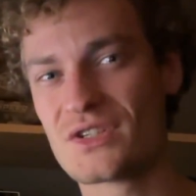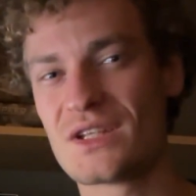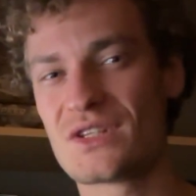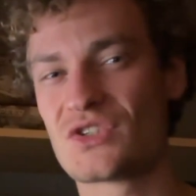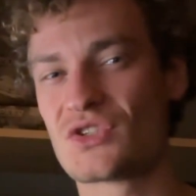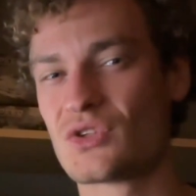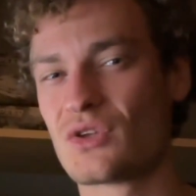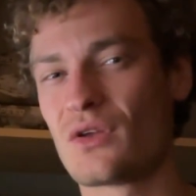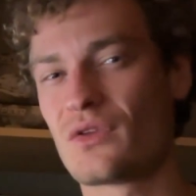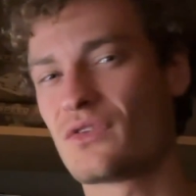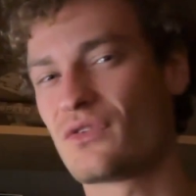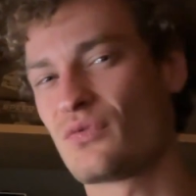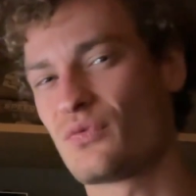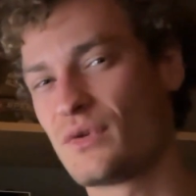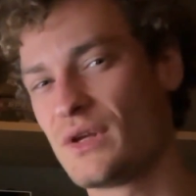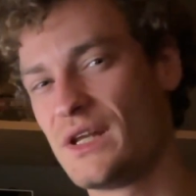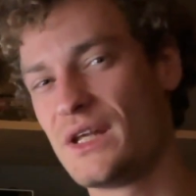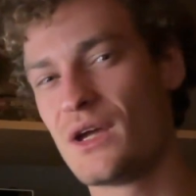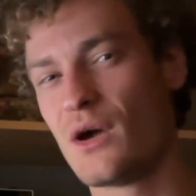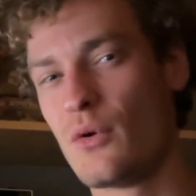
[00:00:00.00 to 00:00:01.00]
that's not
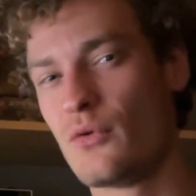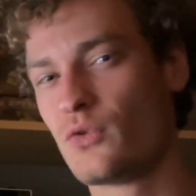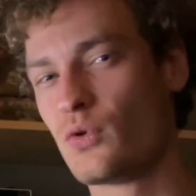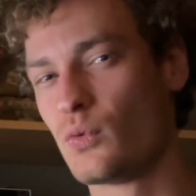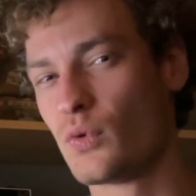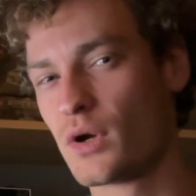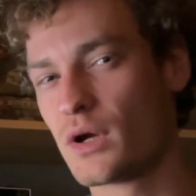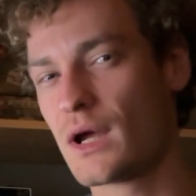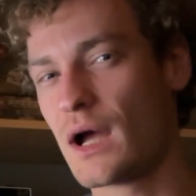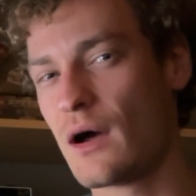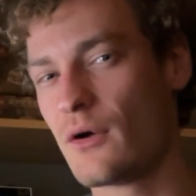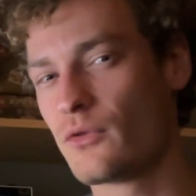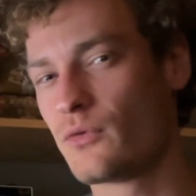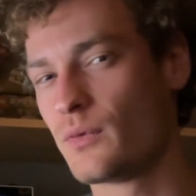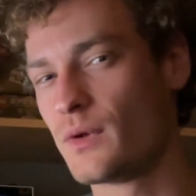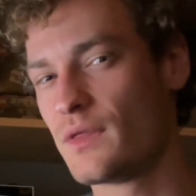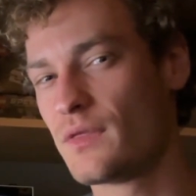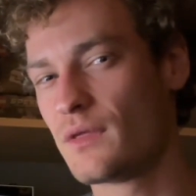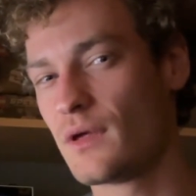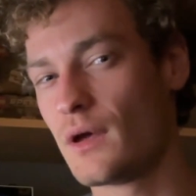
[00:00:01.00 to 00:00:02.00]
really going to work out
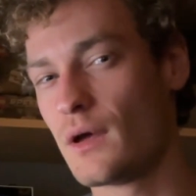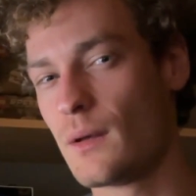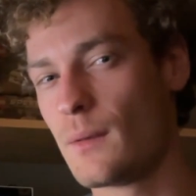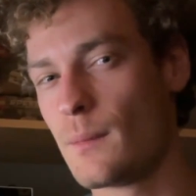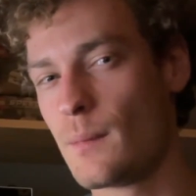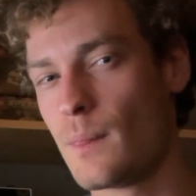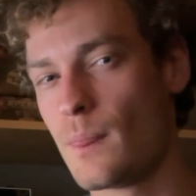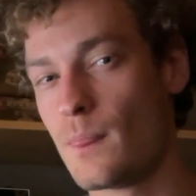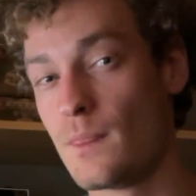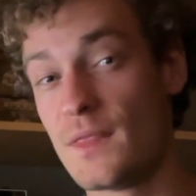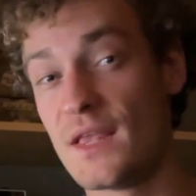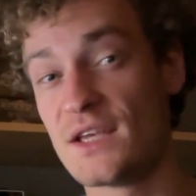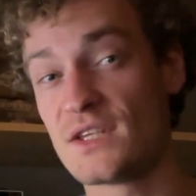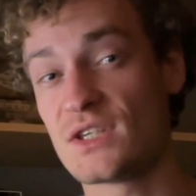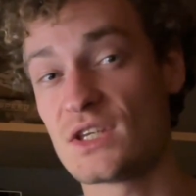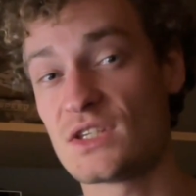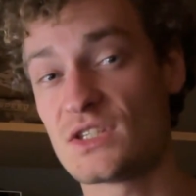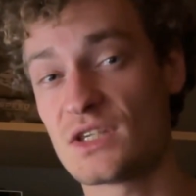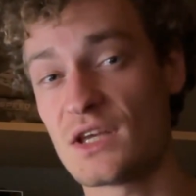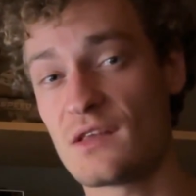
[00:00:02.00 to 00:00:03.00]
with this
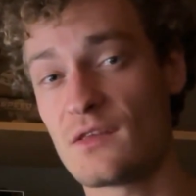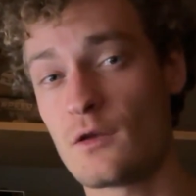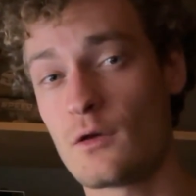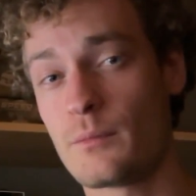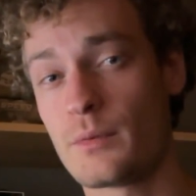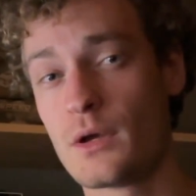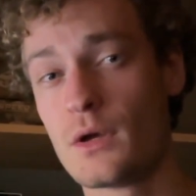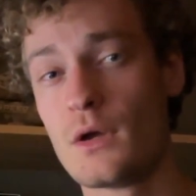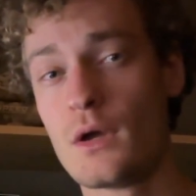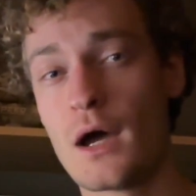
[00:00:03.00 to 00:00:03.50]
setup.